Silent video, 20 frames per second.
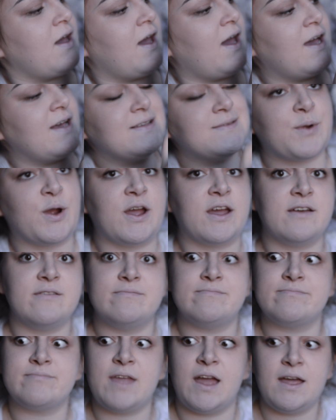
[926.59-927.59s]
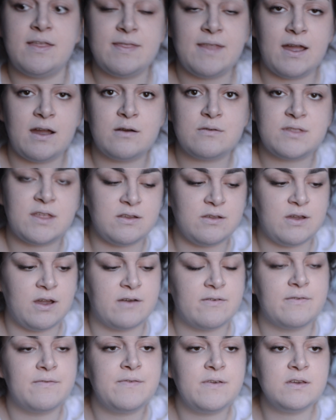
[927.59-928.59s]
hairspray it and now then you
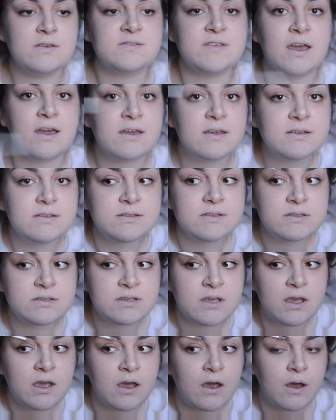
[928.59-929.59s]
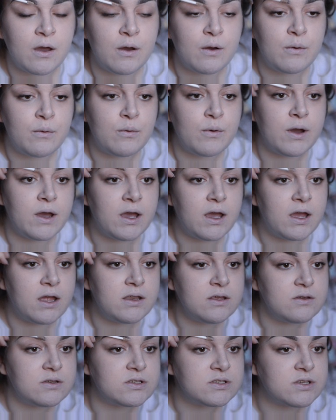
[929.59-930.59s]
have a few seconds
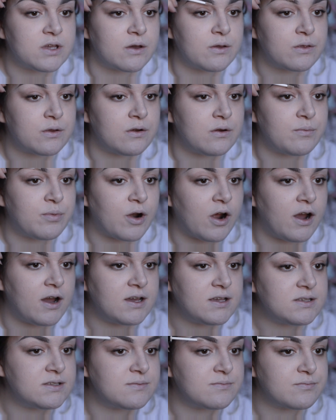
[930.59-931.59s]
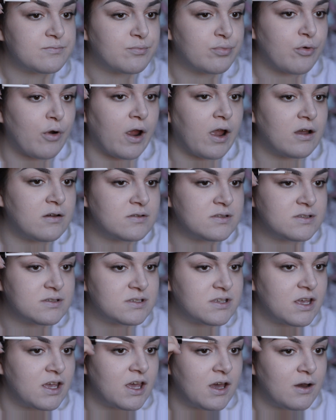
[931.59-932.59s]
when you just go through your brows,
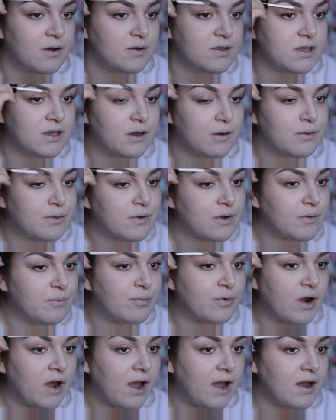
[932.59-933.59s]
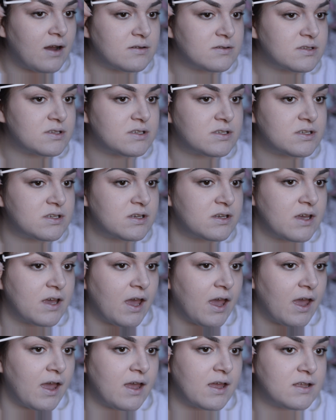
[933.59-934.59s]
brows you go through your brows
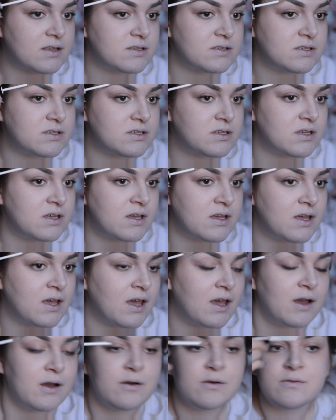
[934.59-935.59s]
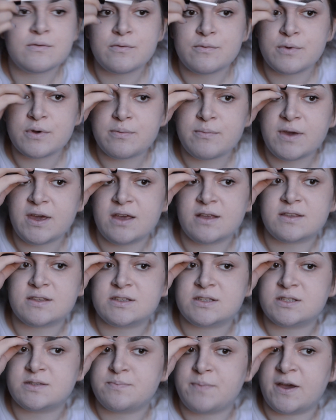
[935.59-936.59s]
and with me it's
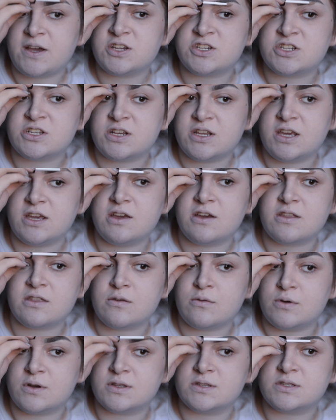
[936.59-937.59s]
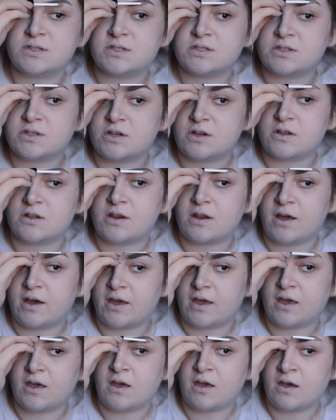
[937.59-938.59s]
especially the ones
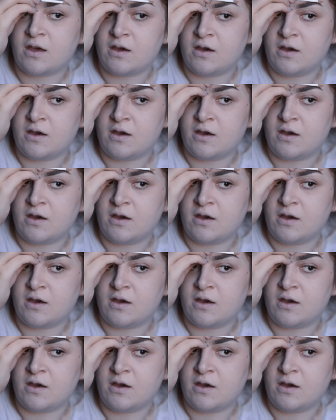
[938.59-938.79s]
like